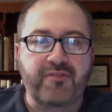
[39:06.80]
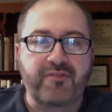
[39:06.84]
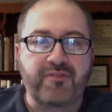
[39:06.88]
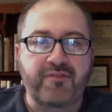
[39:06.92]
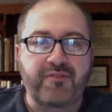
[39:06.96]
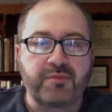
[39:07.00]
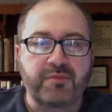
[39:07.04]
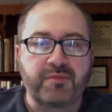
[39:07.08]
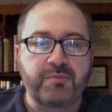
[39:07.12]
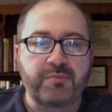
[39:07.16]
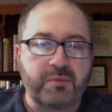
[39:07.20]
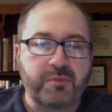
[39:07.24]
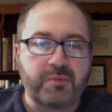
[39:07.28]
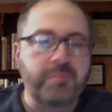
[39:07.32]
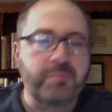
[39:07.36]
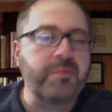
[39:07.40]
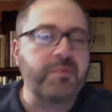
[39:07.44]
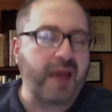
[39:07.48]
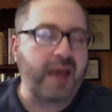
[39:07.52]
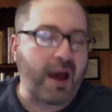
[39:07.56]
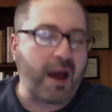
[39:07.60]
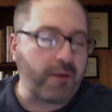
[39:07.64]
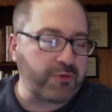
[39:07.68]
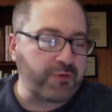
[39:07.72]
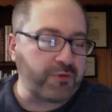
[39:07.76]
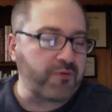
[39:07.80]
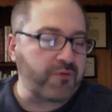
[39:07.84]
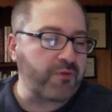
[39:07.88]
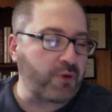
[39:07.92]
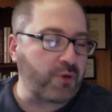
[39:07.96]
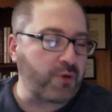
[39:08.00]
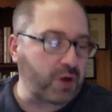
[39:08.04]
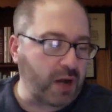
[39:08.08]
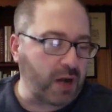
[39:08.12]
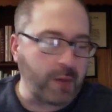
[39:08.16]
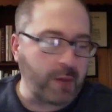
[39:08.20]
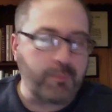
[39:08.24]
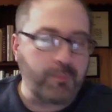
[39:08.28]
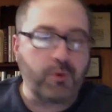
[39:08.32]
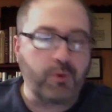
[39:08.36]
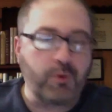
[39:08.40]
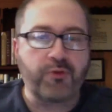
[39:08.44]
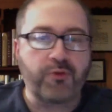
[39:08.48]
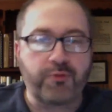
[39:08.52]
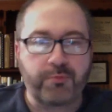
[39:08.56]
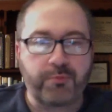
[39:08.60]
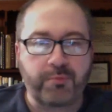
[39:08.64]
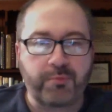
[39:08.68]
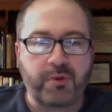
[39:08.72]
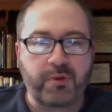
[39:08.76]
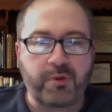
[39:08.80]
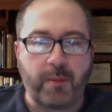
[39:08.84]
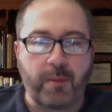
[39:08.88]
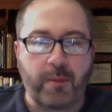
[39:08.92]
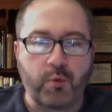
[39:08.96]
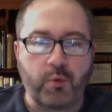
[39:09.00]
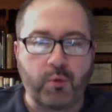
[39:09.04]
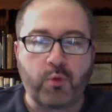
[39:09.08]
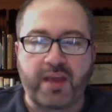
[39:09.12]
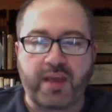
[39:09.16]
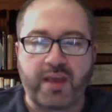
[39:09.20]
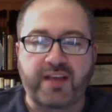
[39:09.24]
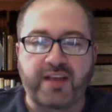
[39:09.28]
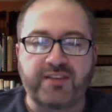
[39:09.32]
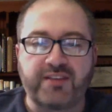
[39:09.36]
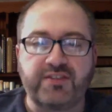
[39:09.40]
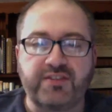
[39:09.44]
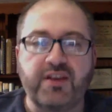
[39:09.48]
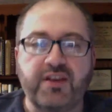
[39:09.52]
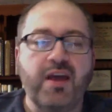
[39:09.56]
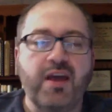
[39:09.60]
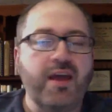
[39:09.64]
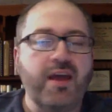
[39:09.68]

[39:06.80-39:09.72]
to be out there for a couple weeks